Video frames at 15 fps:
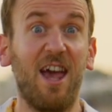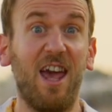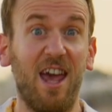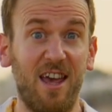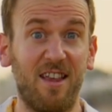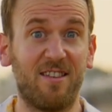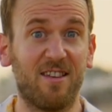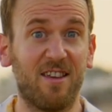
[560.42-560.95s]

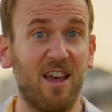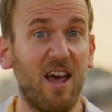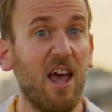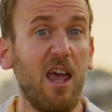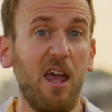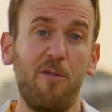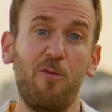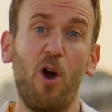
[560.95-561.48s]
heat.
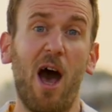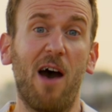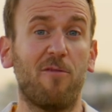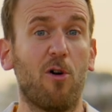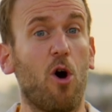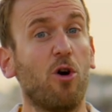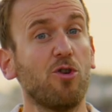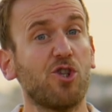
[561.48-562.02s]
If you have a
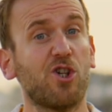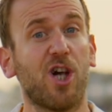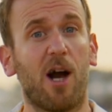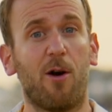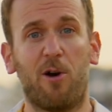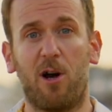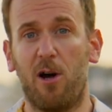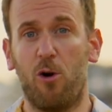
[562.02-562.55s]
hot shower